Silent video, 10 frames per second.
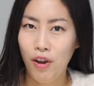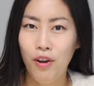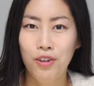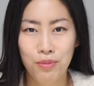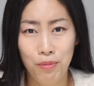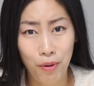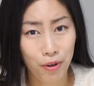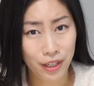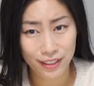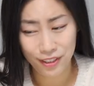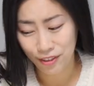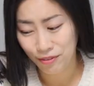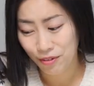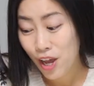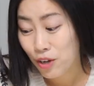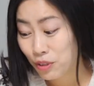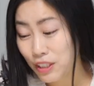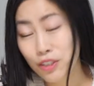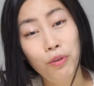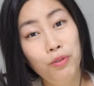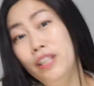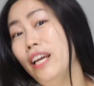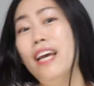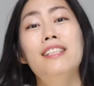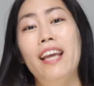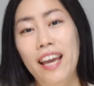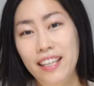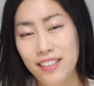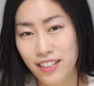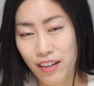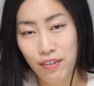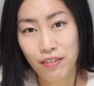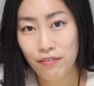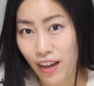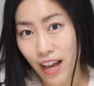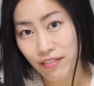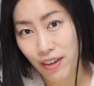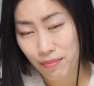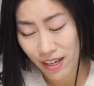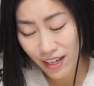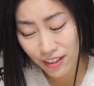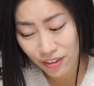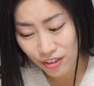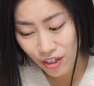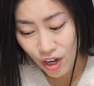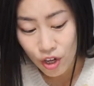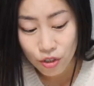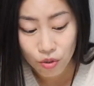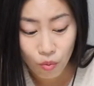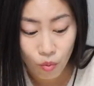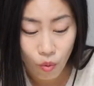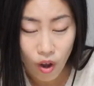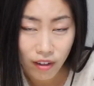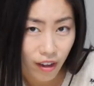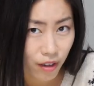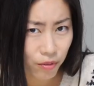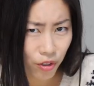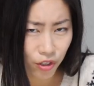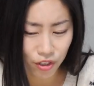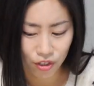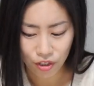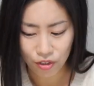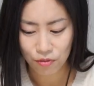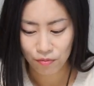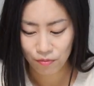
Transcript: Osmo Pocket 2, which only has 875 mAh. So what I'm going to do